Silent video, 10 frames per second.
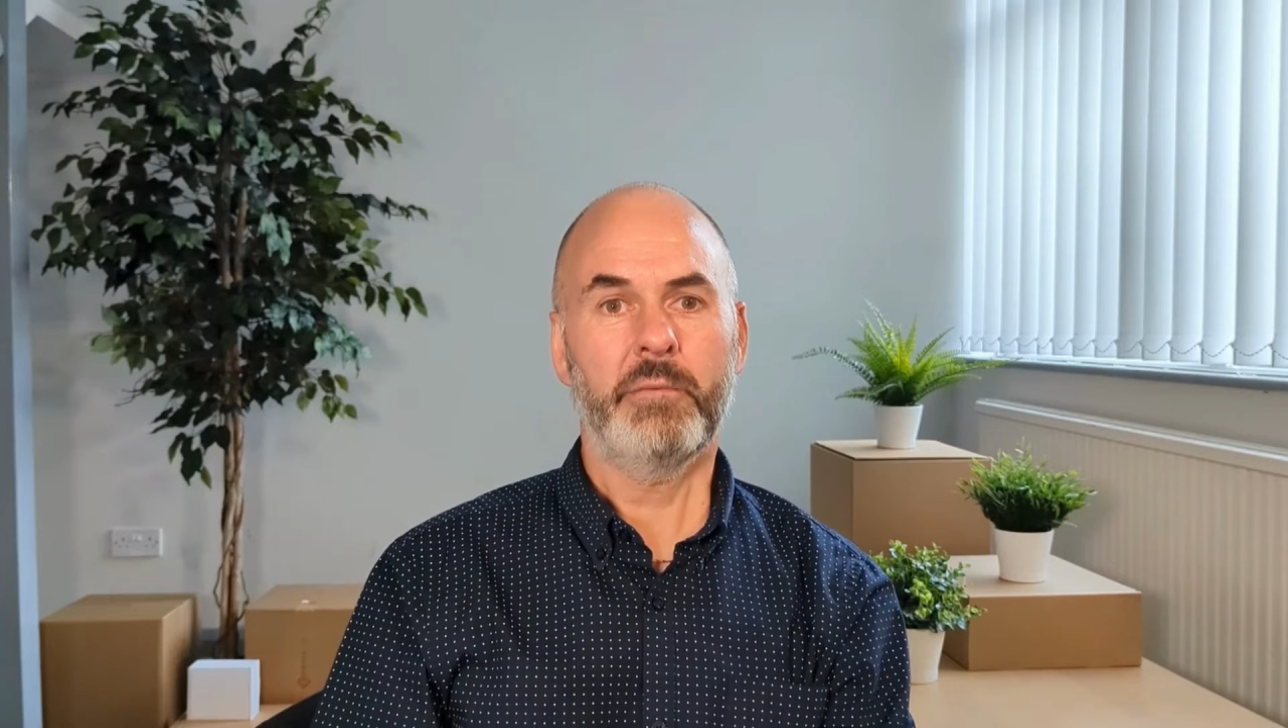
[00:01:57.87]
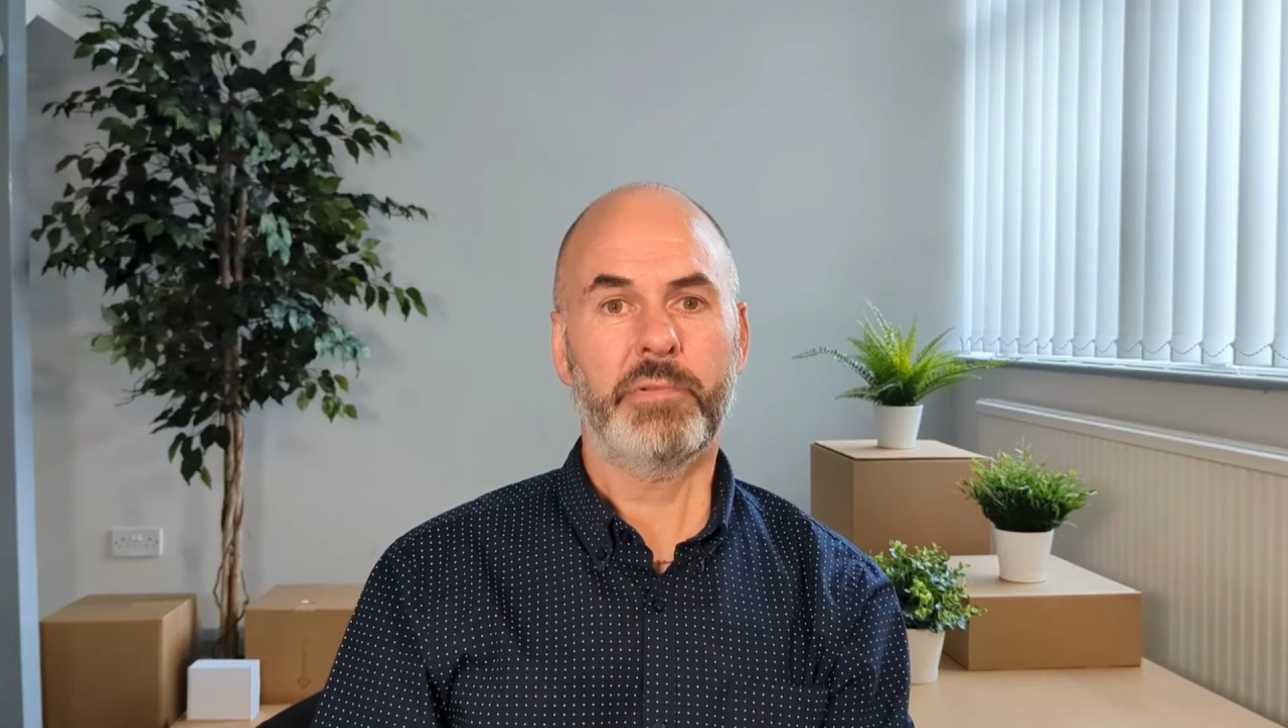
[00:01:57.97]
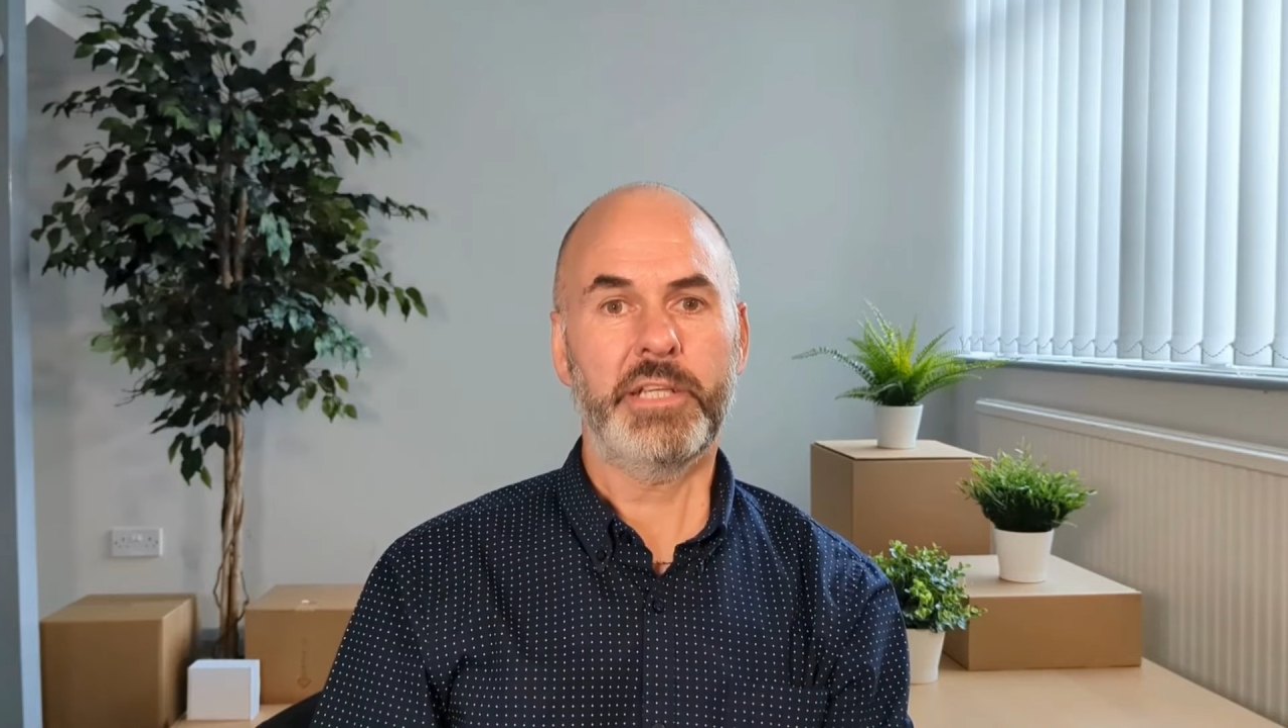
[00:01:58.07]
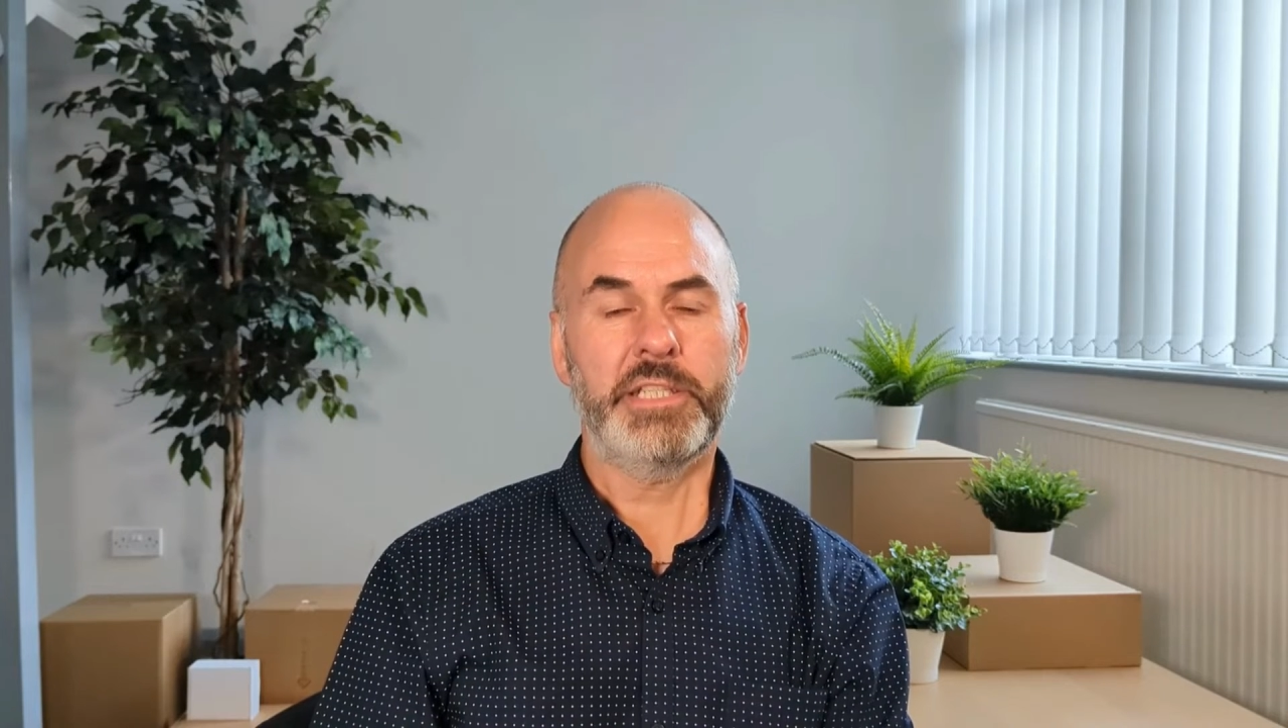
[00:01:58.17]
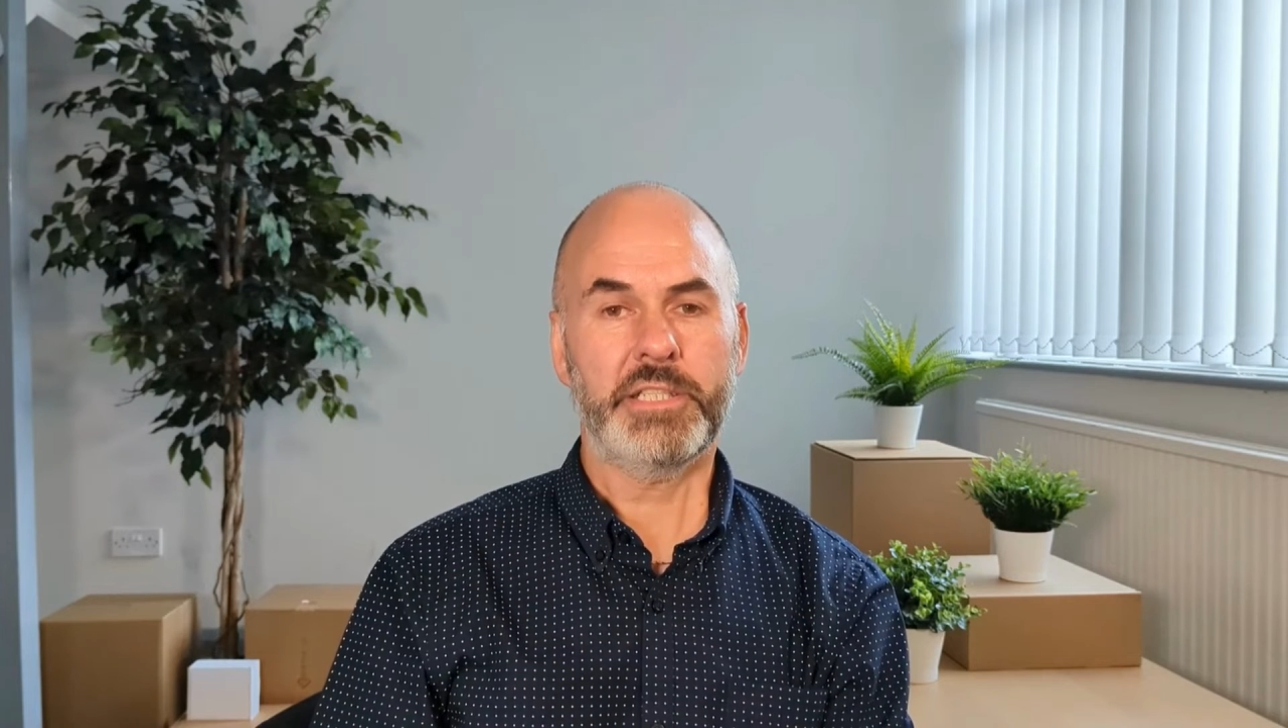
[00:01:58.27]

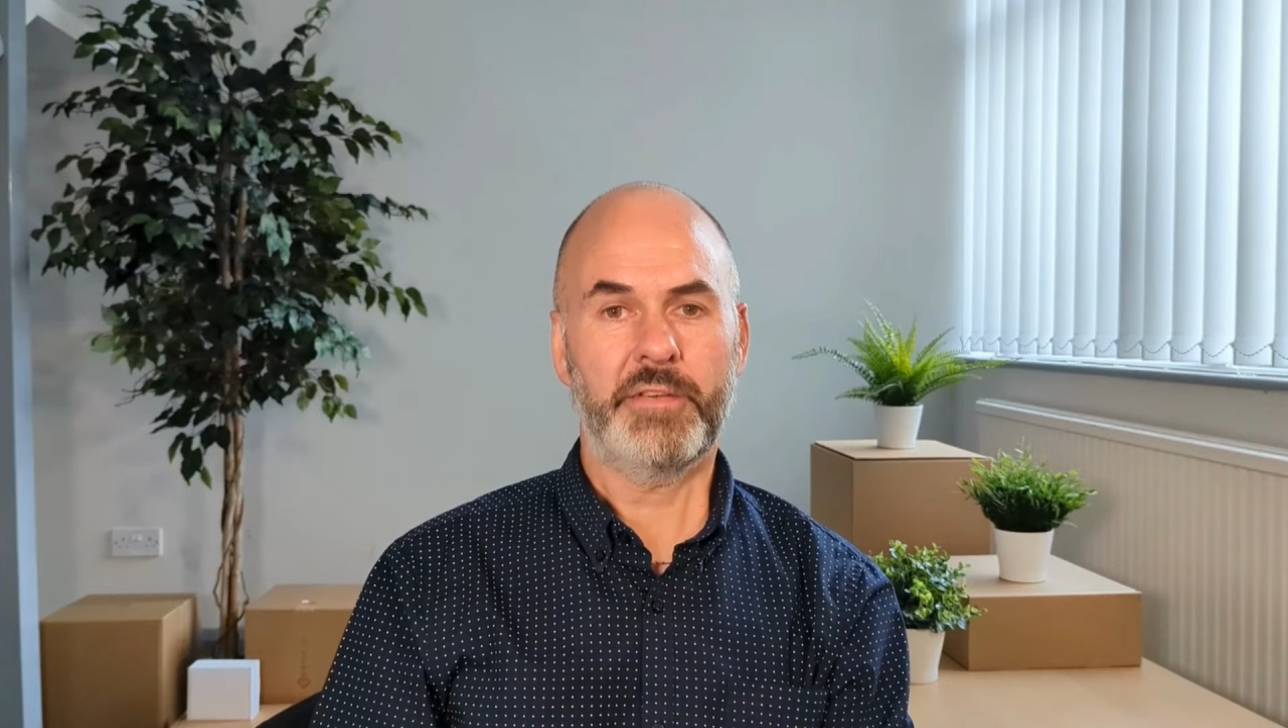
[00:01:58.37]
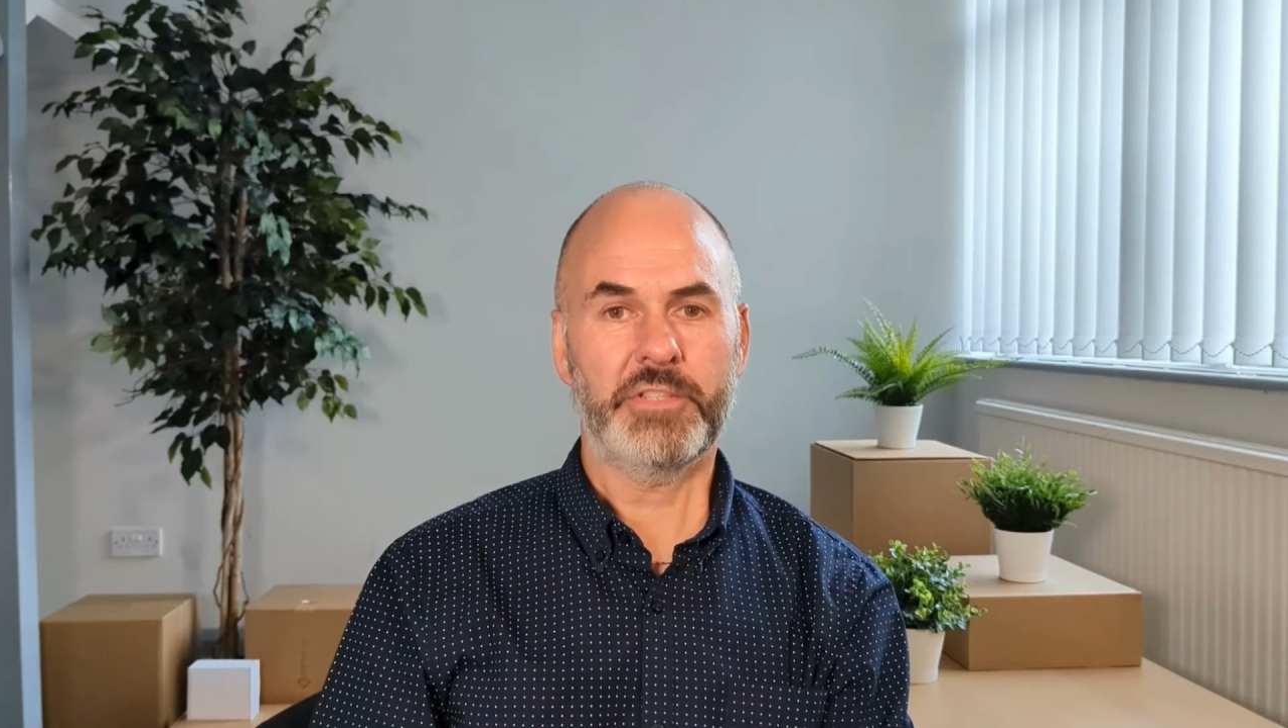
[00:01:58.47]
Please give